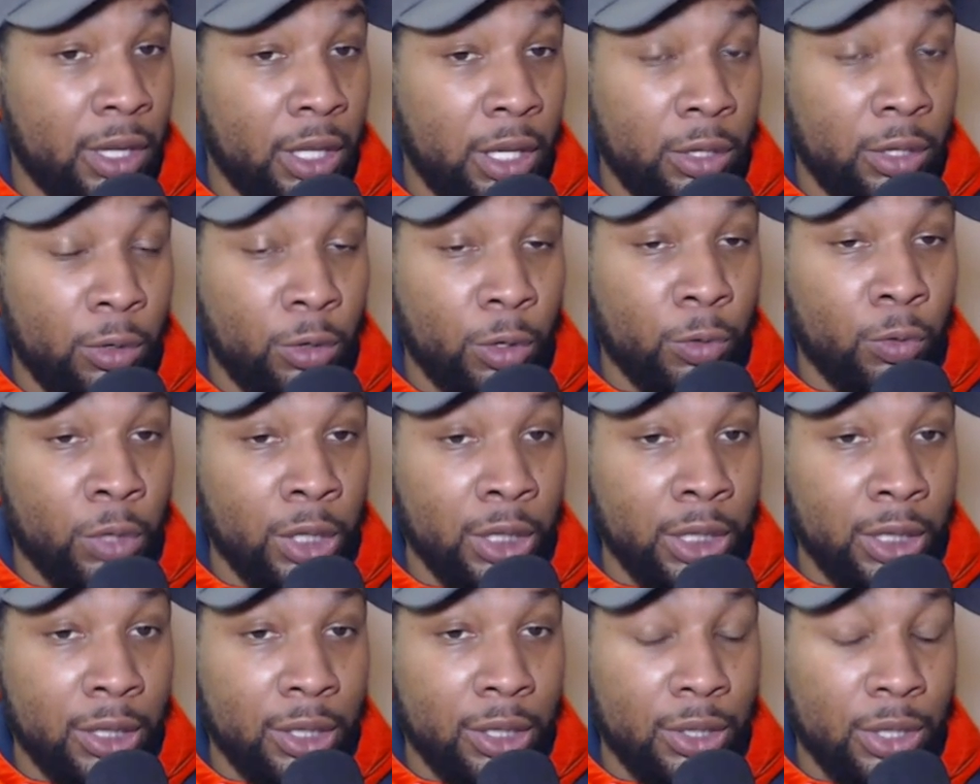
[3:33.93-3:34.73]
They do a
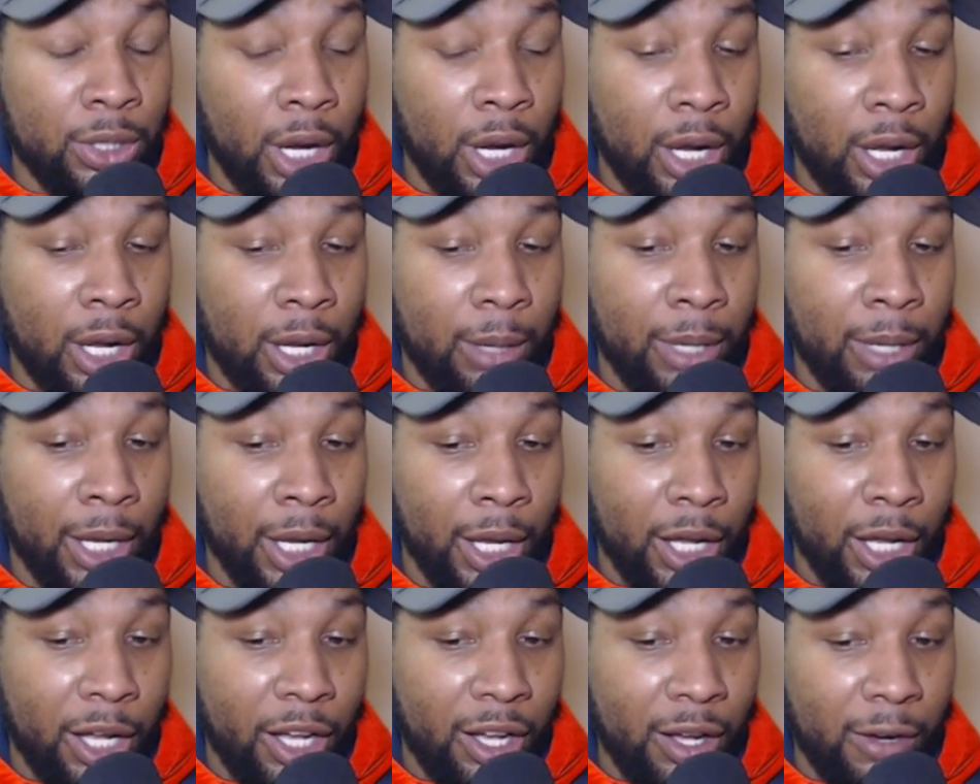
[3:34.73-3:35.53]
really good job
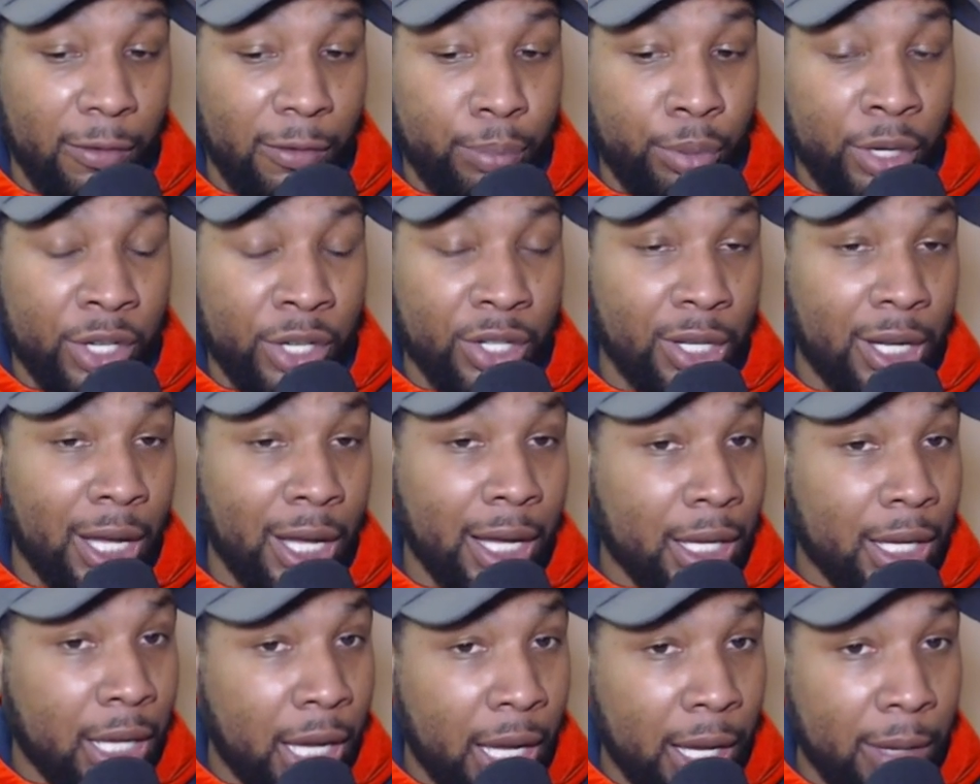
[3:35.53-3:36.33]
of bridging
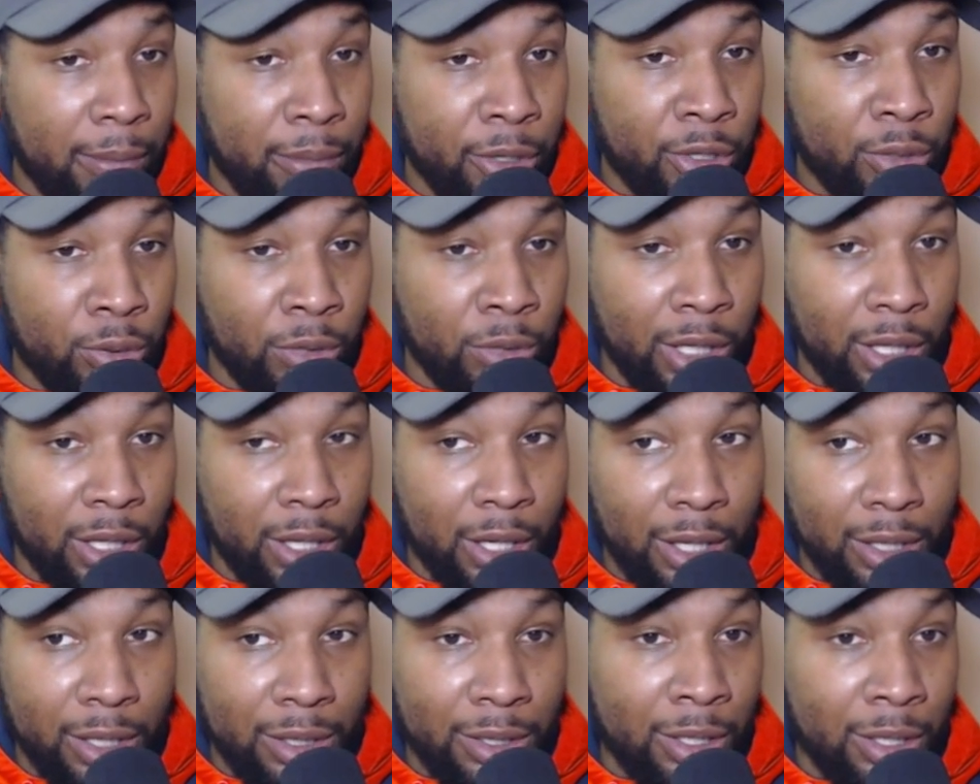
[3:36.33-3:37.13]
that gap between
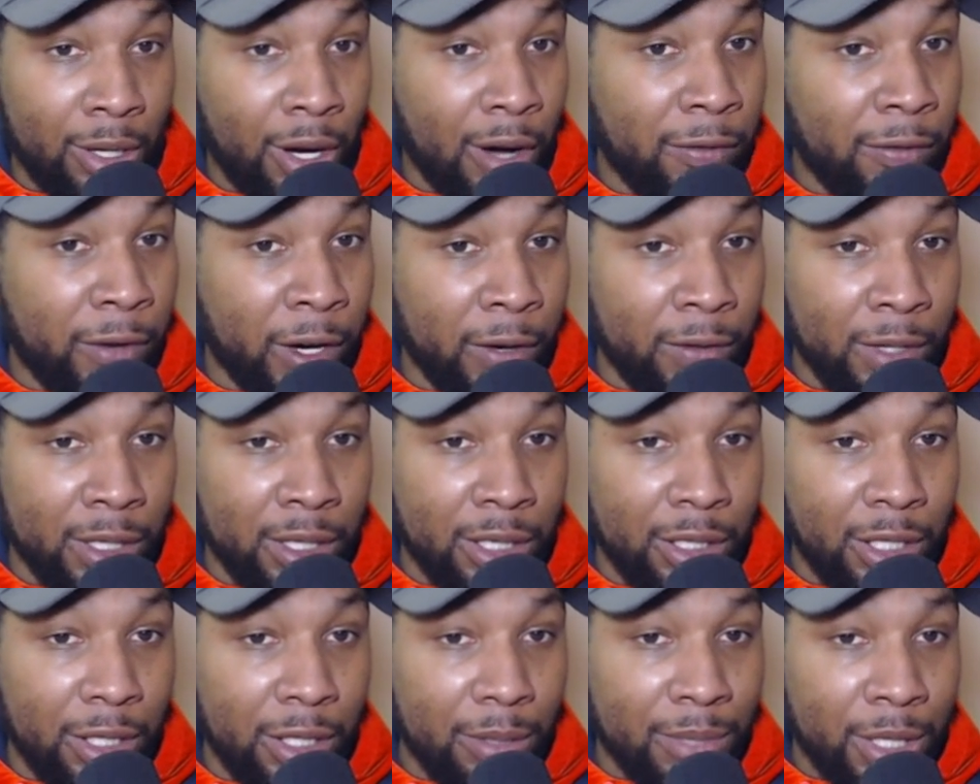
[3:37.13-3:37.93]
us and our favorite
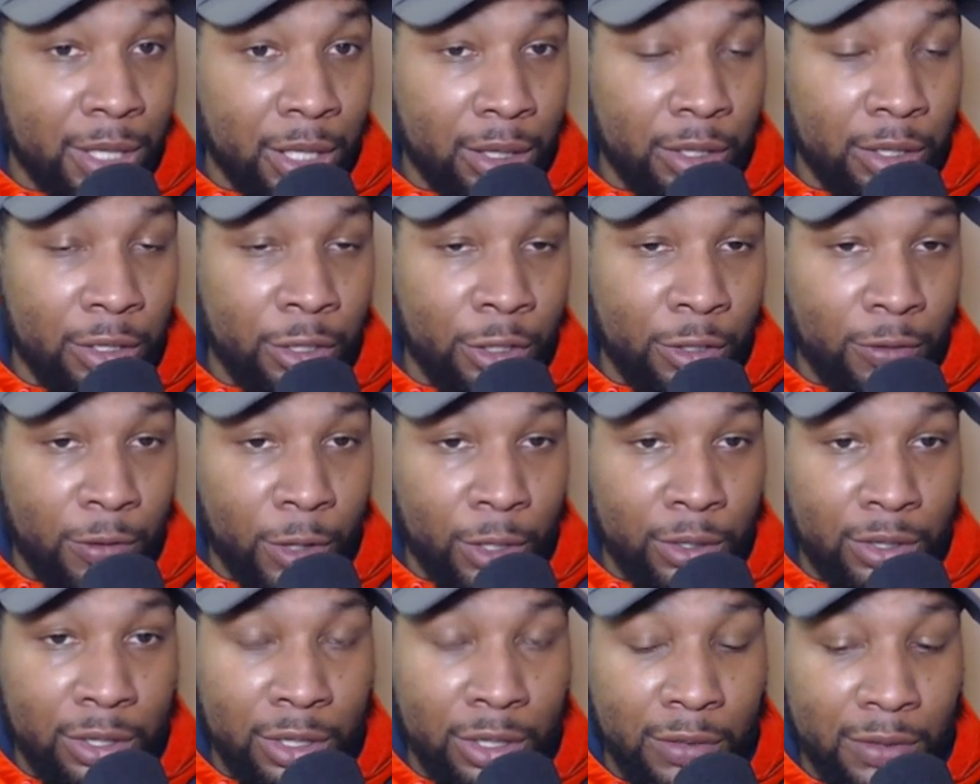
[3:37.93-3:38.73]
teams at the
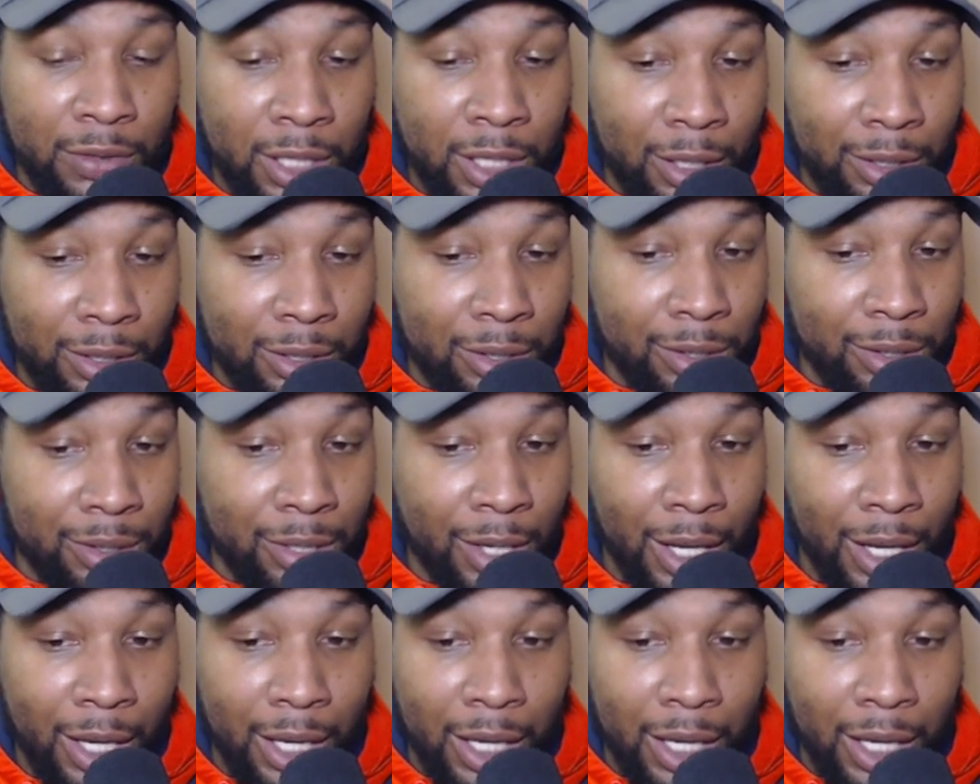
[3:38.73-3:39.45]
University of Texas.